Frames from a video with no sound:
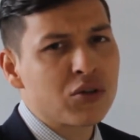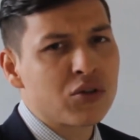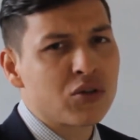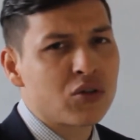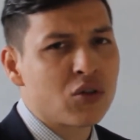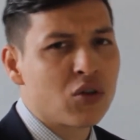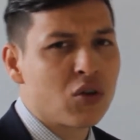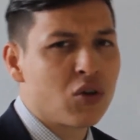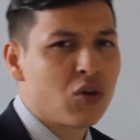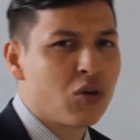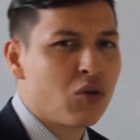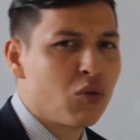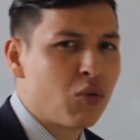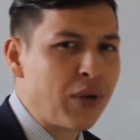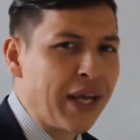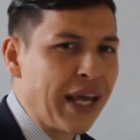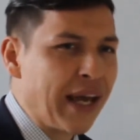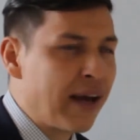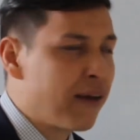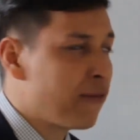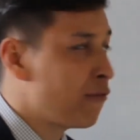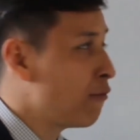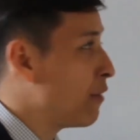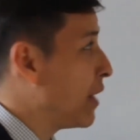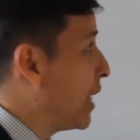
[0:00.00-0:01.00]
So we
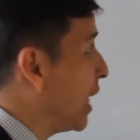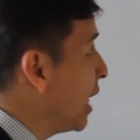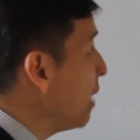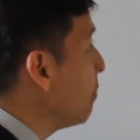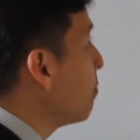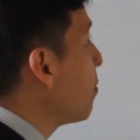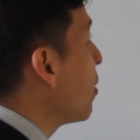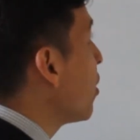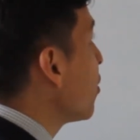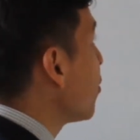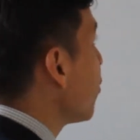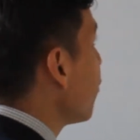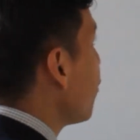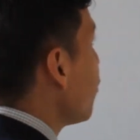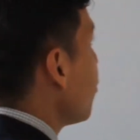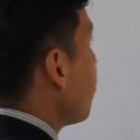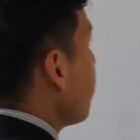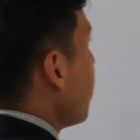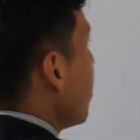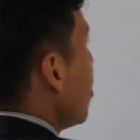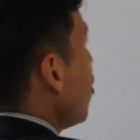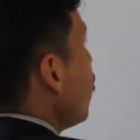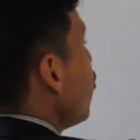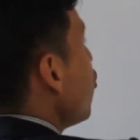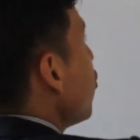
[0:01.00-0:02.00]
have eight parts of
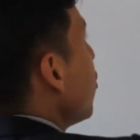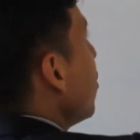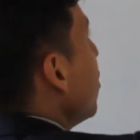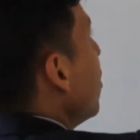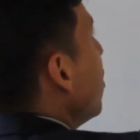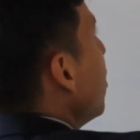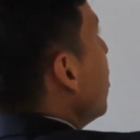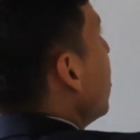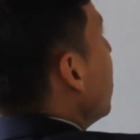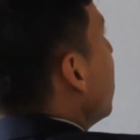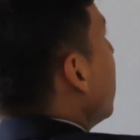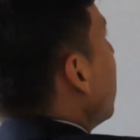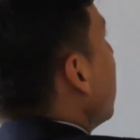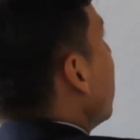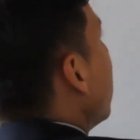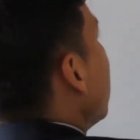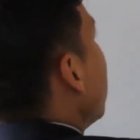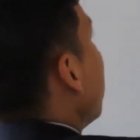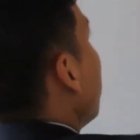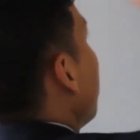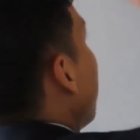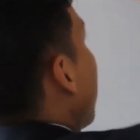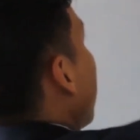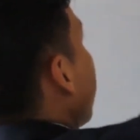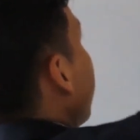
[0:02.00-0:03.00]
speech.
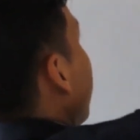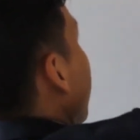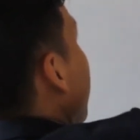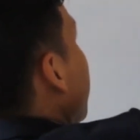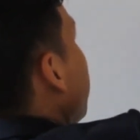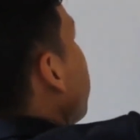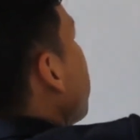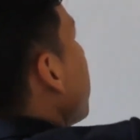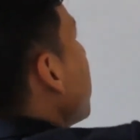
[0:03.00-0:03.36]
We have eight